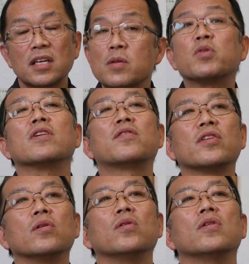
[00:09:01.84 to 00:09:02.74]
In
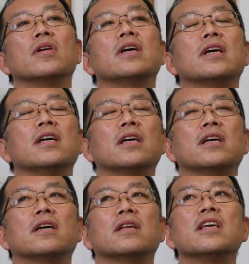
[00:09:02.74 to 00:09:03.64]
Brazil,
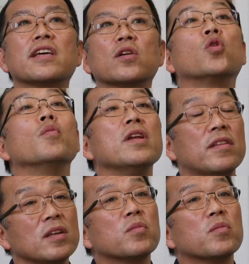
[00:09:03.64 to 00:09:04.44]
uh, Nikkei community